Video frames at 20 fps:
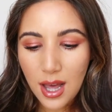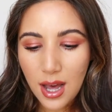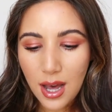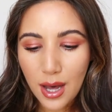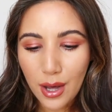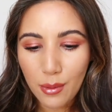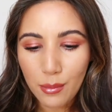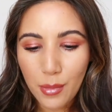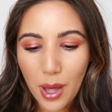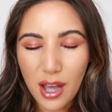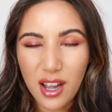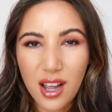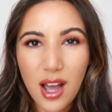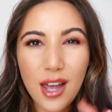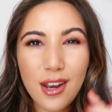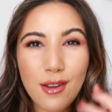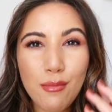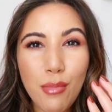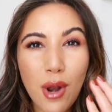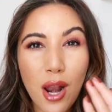and
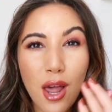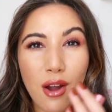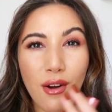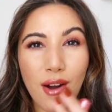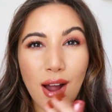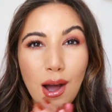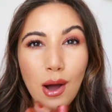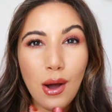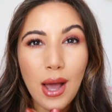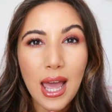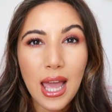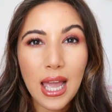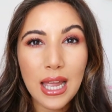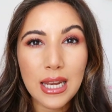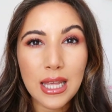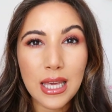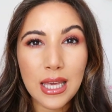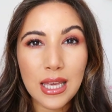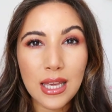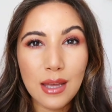kind of blur out
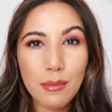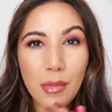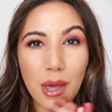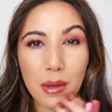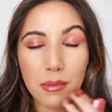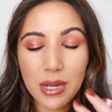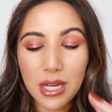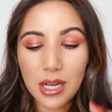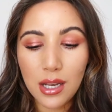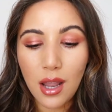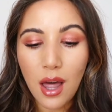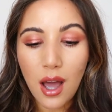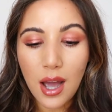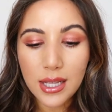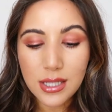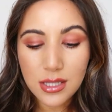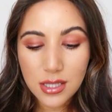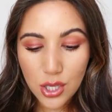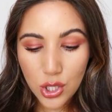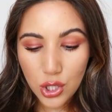any maybe
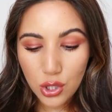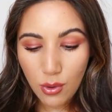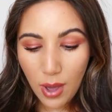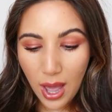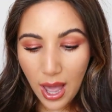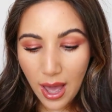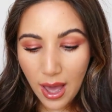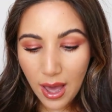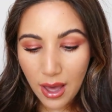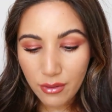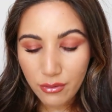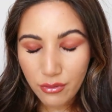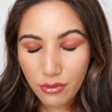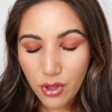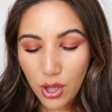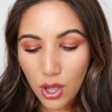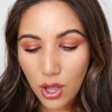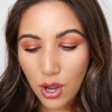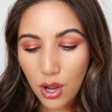lines that you have